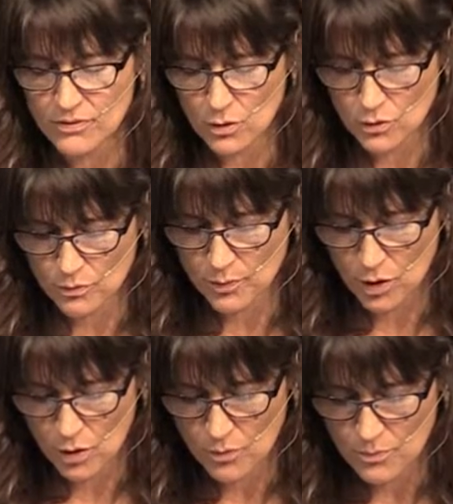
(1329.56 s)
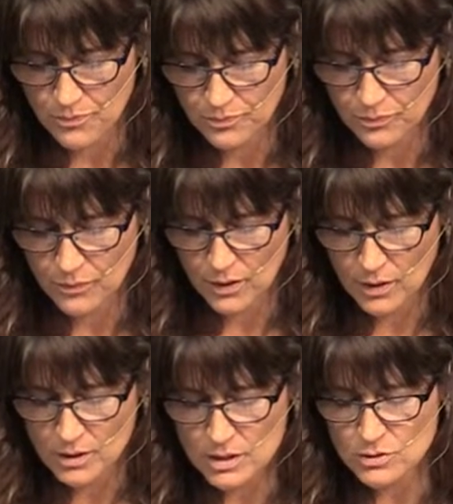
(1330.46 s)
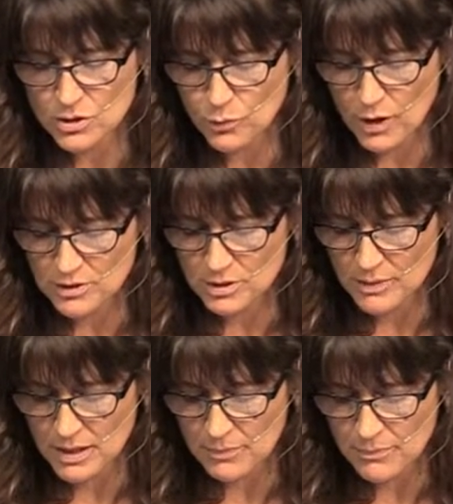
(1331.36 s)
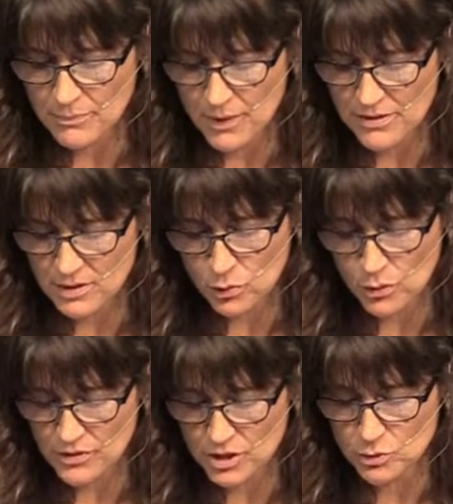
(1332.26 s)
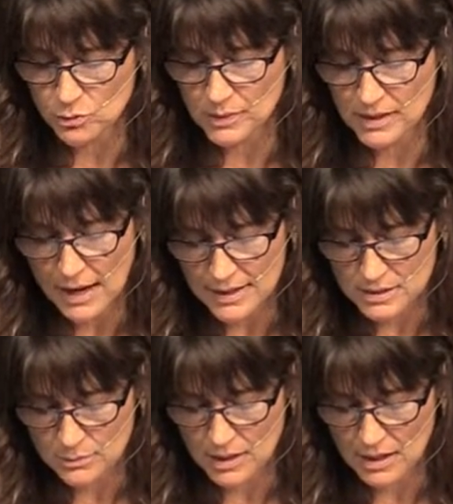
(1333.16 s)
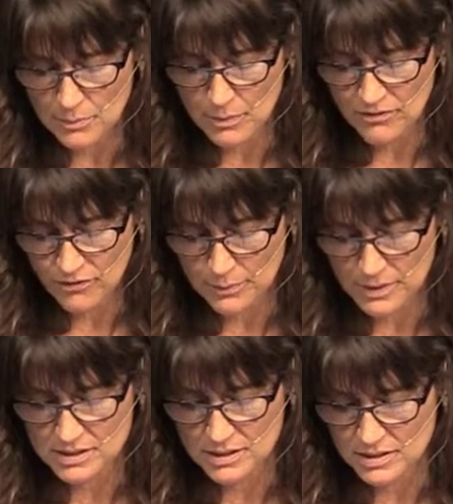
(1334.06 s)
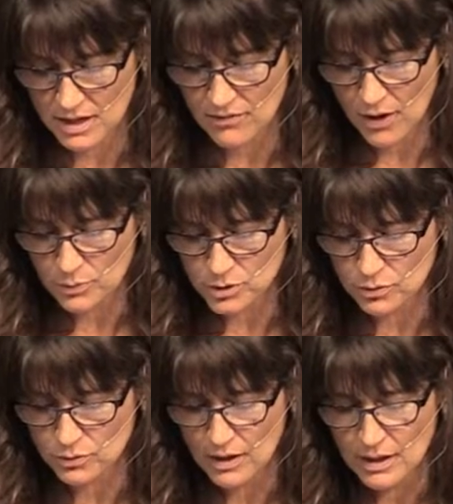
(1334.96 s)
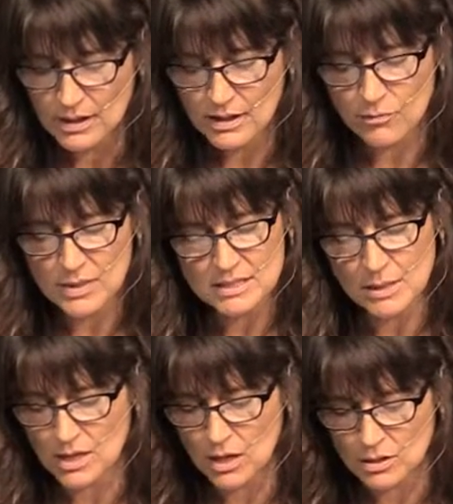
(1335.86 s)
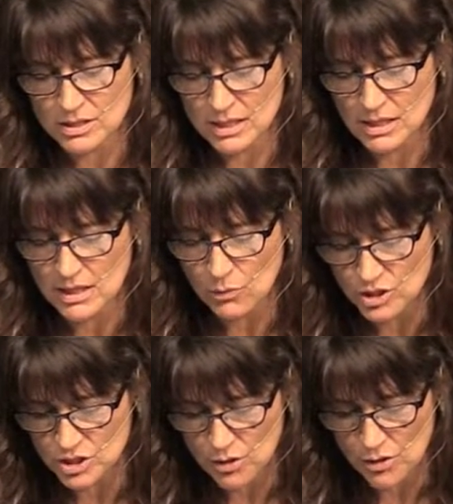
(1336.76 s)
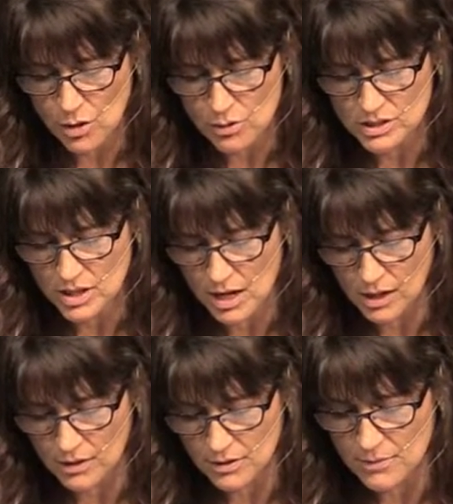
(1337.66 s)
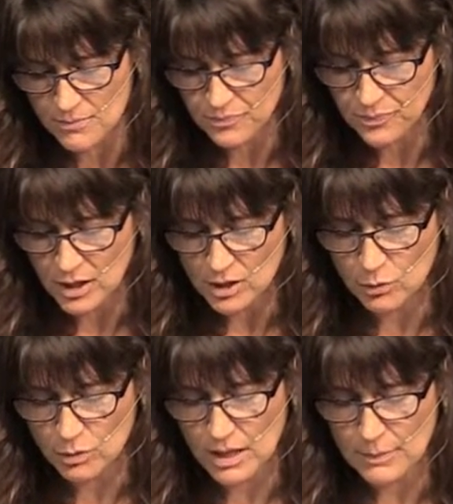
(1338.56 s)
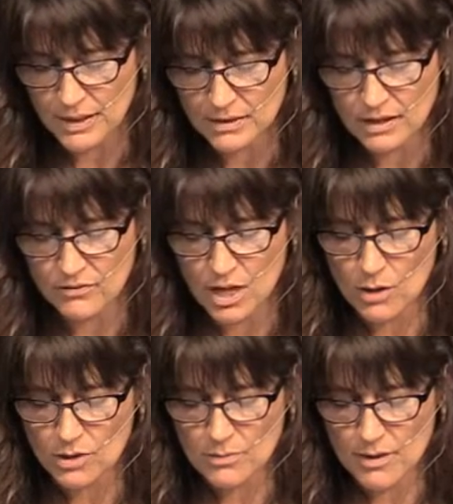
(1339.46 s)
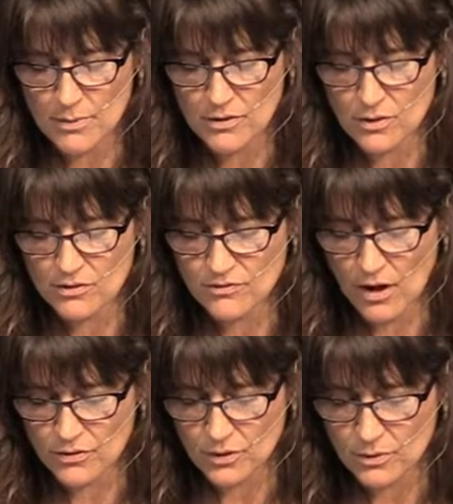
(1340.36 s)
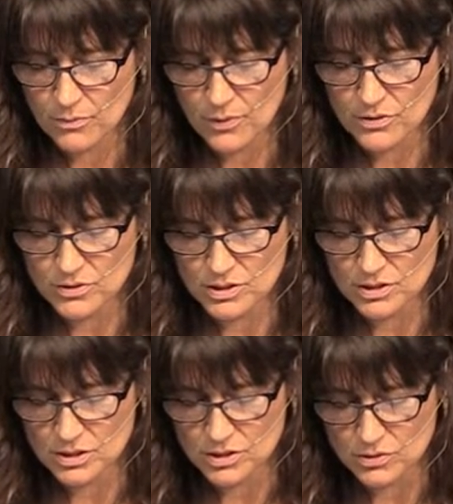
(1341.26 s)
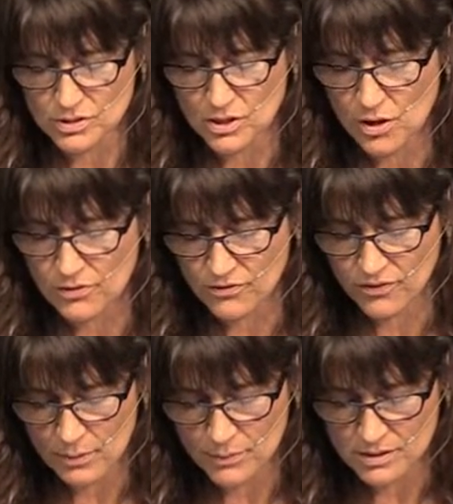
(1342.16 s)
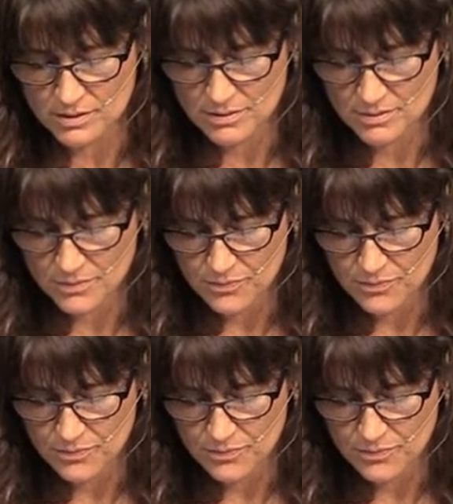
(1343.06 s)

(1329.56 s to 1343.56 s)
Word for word: and the earth below. Now swear to me by the Lord that you will be kind to me and my family since I have helped you. Give me some guarantee that when Jericho is conquered, you will let me live along with my mother and father, brothers and sisters, and all their families.